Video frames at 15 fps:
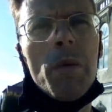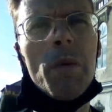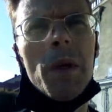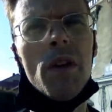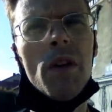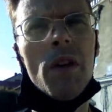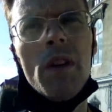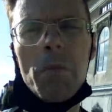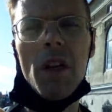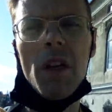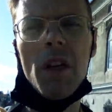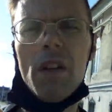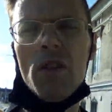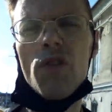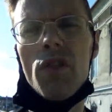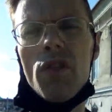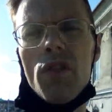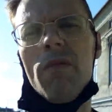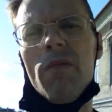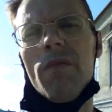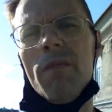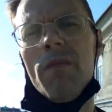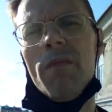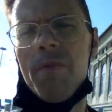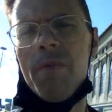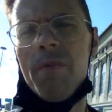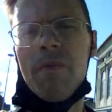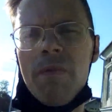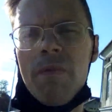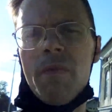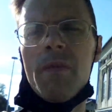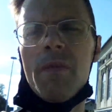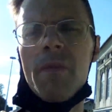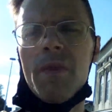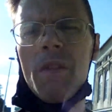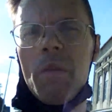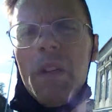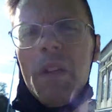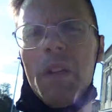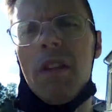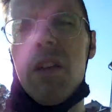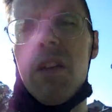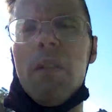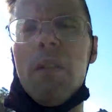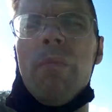about MK Ultra. Right there.